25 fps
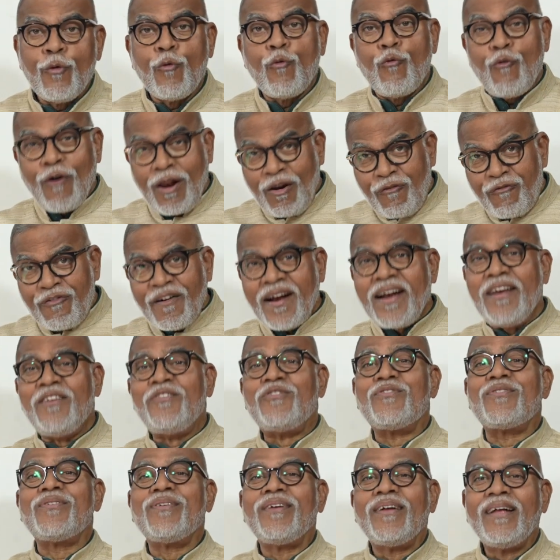Well,
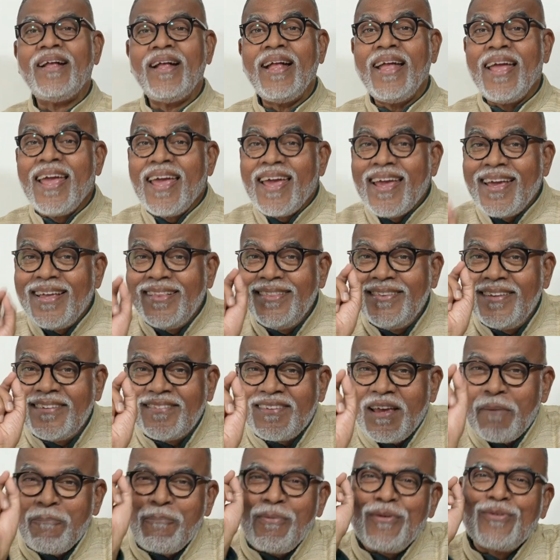friends, in
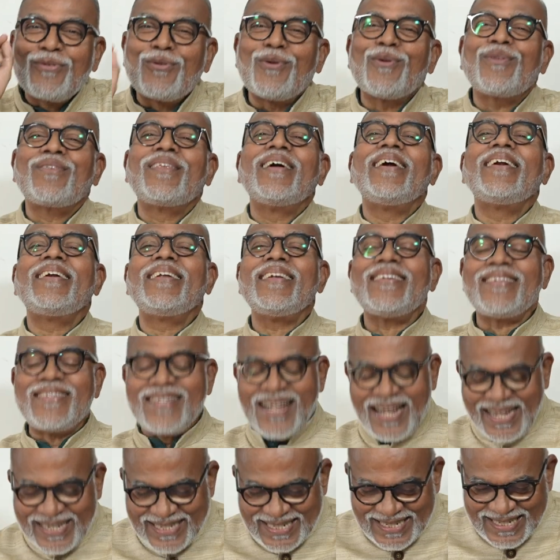this episode
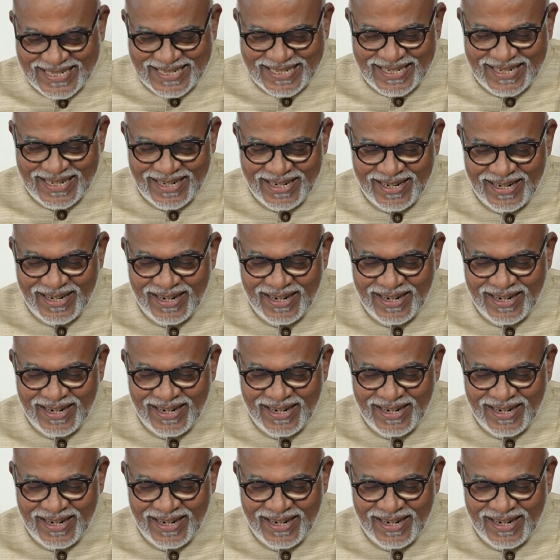36,